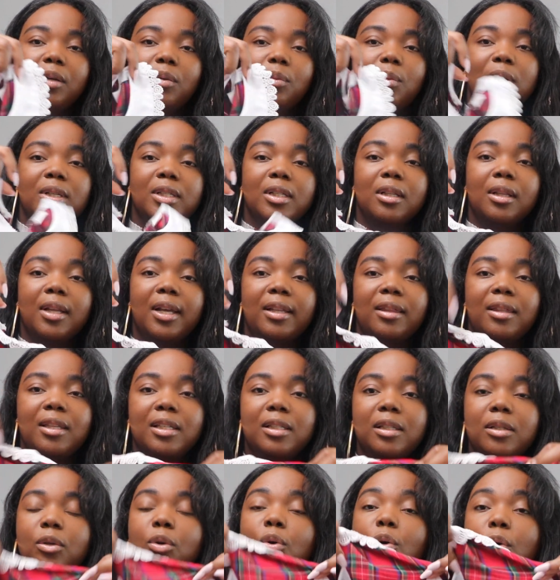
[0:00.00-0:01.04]
It wasn't like
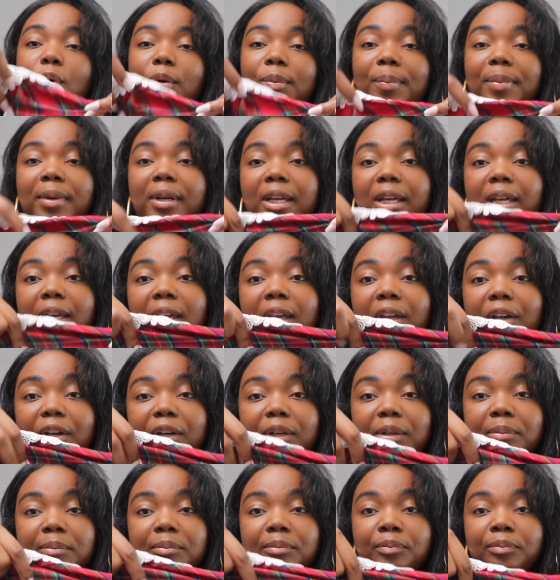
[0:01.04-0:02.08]
this little opening
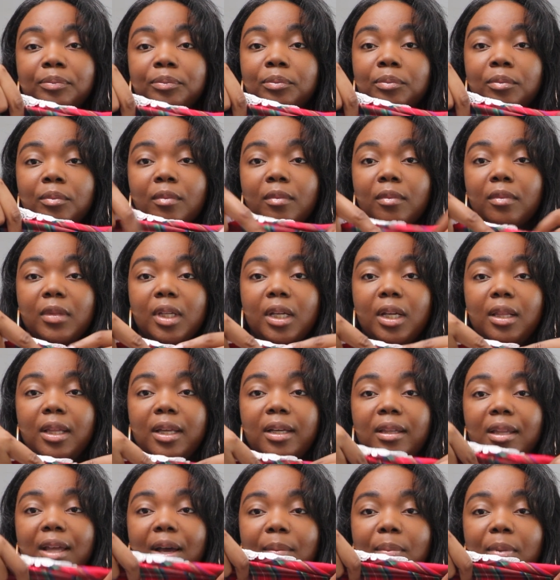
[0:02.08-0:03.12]
here,
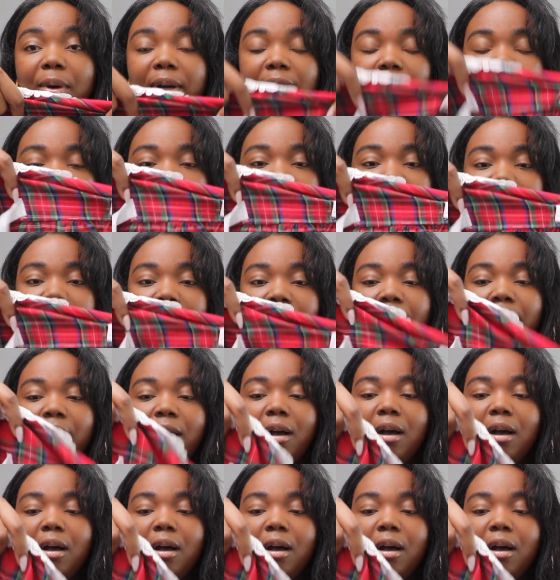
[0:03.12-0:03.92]
like that part there.